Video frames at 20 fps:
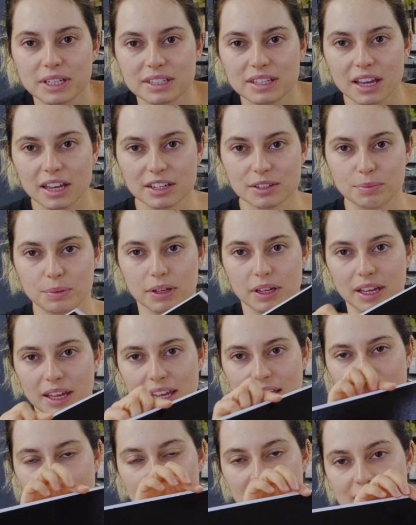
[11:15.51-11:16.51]
decided to
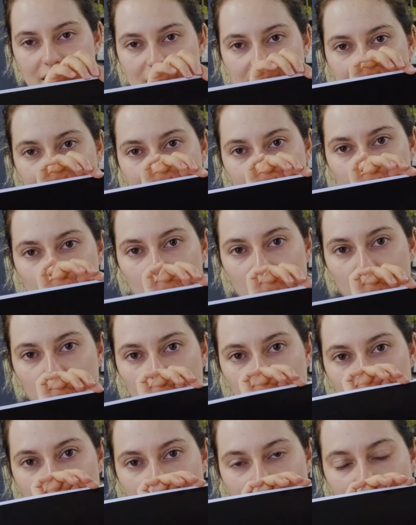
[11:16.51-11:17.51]
put is this one, which